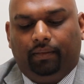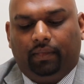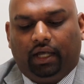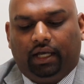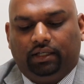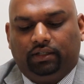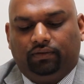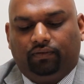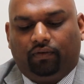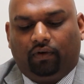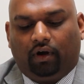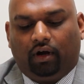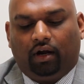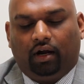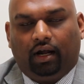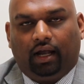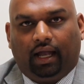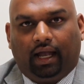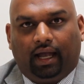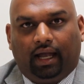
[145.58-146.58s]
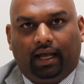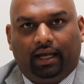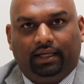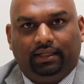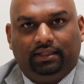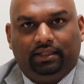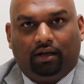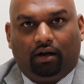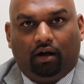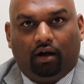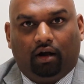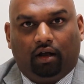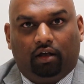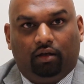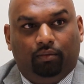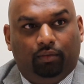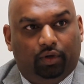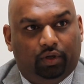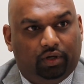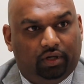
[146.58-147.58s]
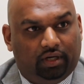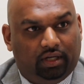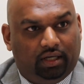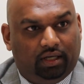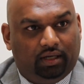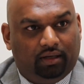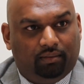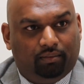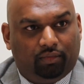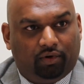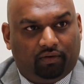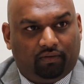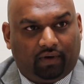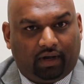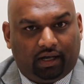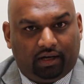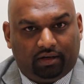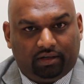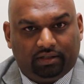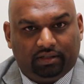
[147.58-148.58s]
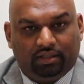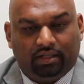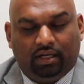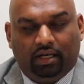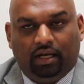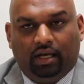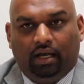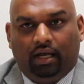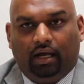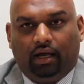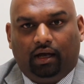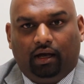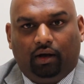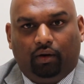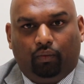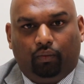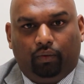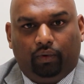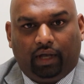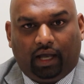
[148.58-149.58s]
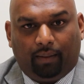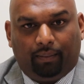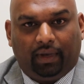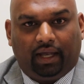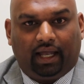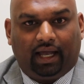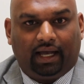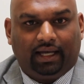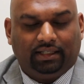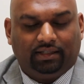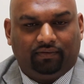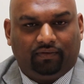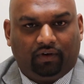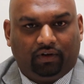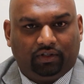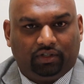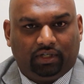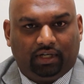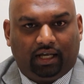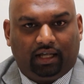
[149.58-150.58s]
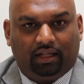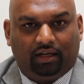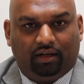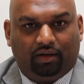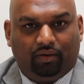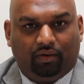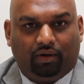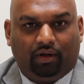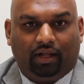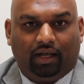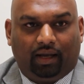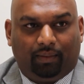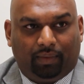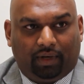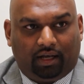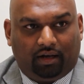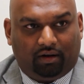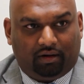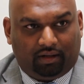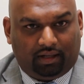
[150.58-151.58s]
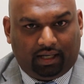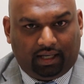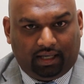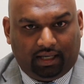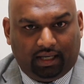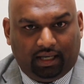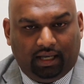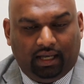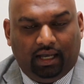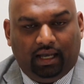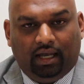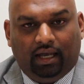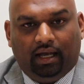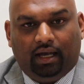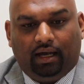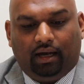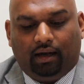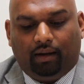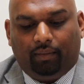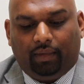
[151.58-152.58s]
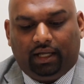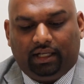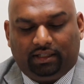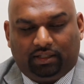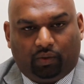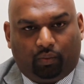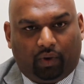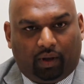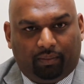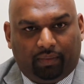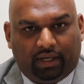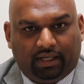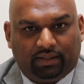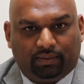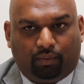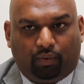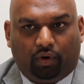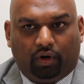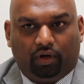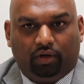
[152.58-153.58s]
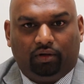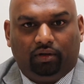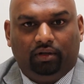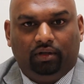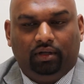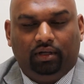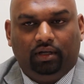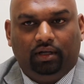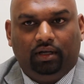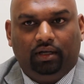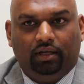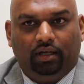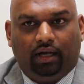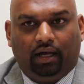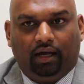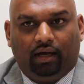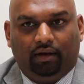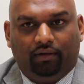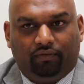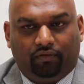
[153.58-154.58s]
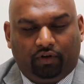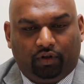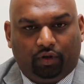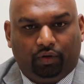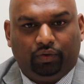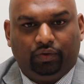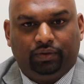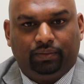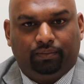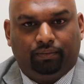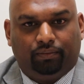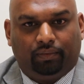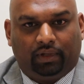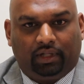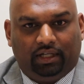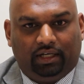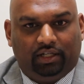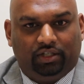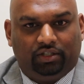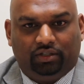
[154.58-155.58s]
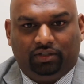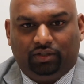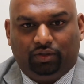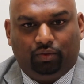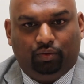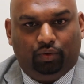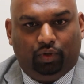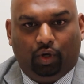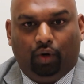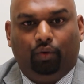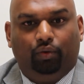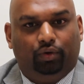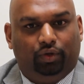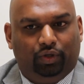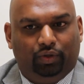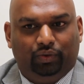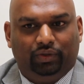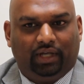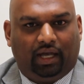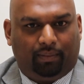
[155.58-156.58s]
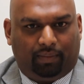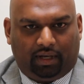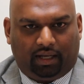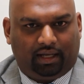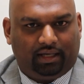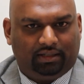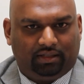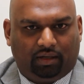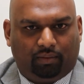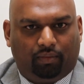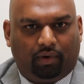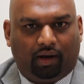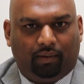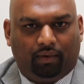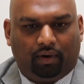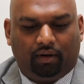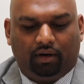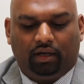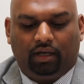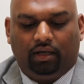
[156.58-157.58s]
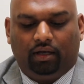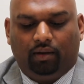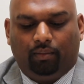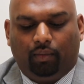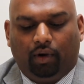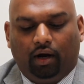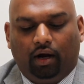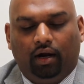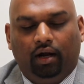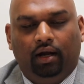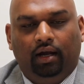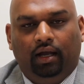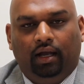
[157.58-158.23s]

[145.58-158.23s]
As far as our community providers, Epic has a functionality called Epic Care Link, and it's a web-based portal for those clinicians who don't use Epic as their primary EMR.